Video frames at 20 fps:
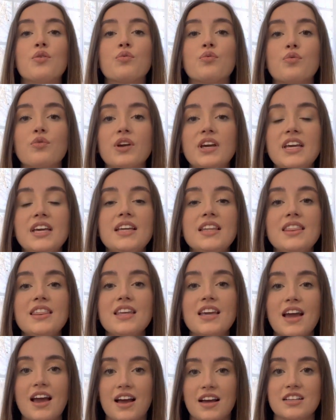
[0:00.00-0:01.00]
read
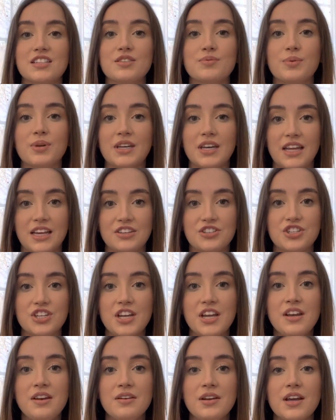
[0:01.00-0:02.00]
the
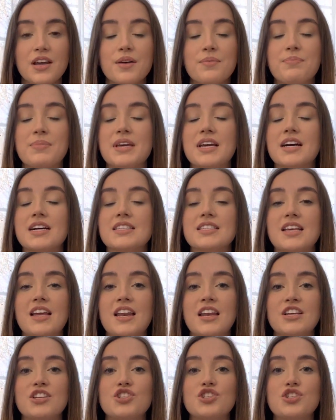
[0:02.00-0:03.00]
explanation because
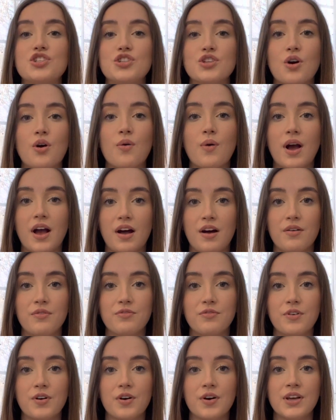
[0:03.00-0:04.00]
it is so
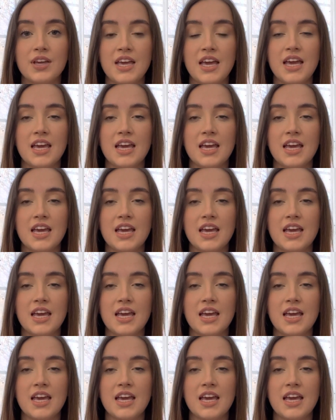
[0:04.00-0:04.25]
helpful.